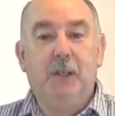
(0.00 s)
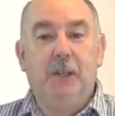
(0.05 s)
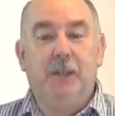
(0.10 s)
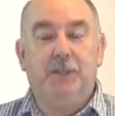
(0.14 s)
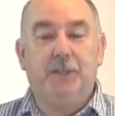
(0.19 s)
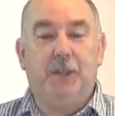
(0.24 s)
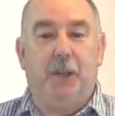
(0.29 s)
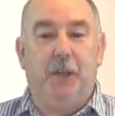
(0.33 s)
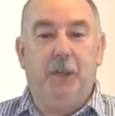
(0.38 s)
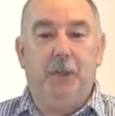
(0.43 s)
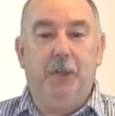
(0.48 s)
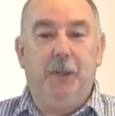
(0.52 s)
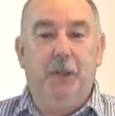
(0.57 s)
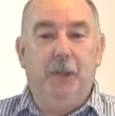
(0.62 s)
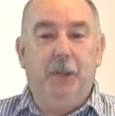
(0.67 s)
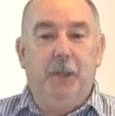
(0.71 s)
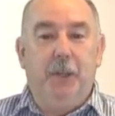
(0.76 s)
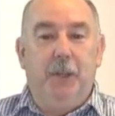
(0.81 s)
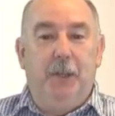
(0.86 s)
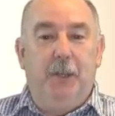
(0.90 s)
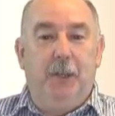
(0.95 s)
So
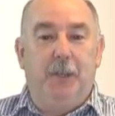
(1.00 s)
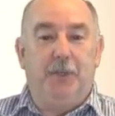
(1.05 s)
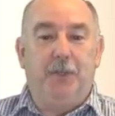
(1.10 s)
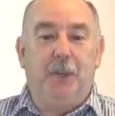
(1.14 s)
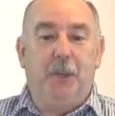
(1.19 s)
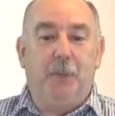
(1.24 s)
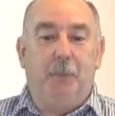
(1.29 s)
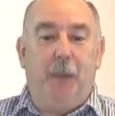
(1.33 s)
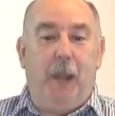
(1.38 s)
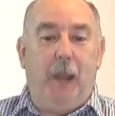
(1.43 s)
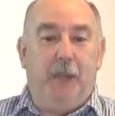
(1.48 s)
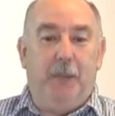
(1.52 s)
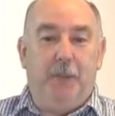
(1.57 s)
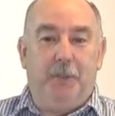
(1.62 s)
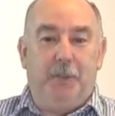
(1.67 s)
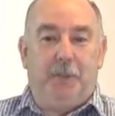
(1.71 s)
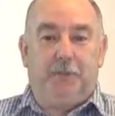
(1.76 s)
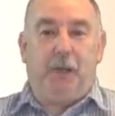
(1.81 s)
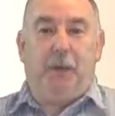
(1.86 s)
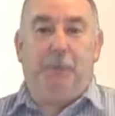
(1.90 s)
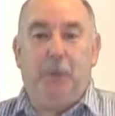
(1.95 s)
it's not about
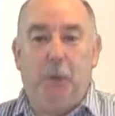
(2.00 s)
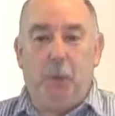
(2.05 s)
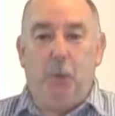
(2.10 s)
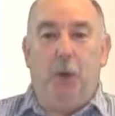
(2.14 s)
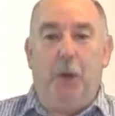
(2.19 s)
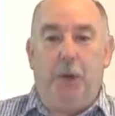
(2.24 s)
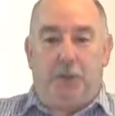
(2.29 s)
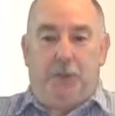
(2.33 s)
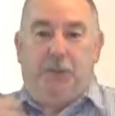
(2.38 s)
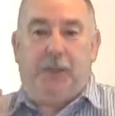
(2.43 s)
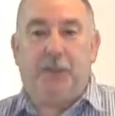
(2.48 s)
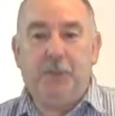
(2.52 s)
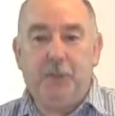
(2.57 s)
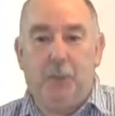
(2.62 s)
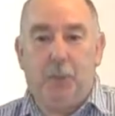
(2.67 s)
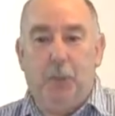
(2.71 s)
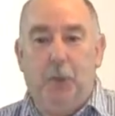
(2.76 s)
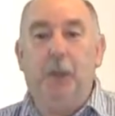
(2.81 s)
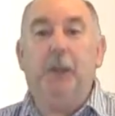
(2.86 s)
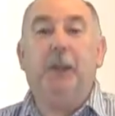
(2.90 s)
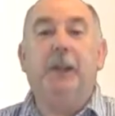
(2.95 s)
strapping works or
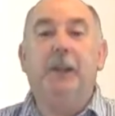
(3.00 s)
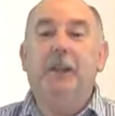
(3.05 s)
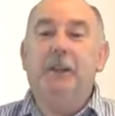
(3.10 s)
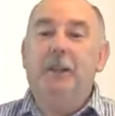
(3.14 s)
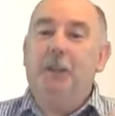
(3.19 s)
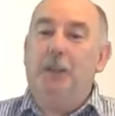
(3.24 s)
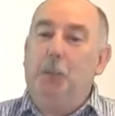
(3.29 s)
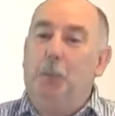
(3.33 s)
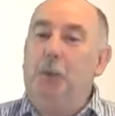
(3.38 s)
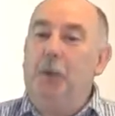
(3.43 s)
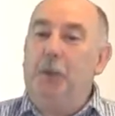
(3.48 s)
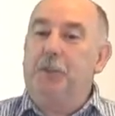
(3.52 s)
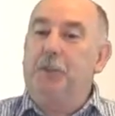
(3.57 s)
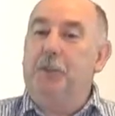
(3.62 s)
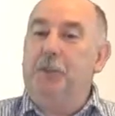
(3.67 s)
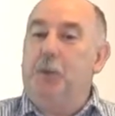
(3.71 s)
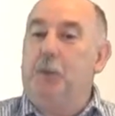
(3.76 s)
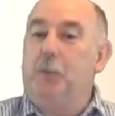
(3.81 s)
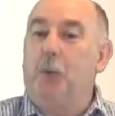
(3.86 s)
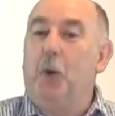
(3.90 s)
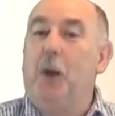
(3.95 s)
doesn't work, it works
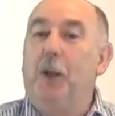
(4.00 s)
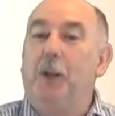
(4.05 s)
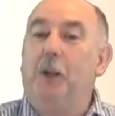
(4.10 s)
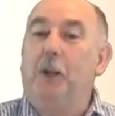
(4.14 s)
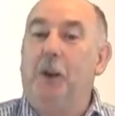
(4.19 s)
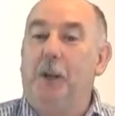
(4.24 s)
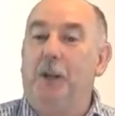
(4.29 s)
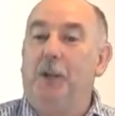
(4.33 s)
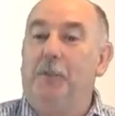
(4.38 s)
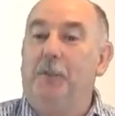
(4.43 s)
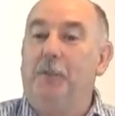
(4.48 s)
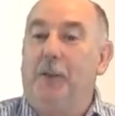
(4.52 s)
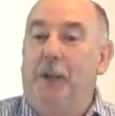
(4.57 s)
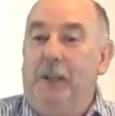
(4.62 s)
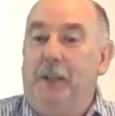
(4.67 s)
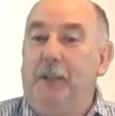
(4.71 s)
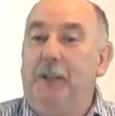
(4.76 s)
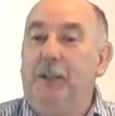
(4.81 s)
in the right kind of feet.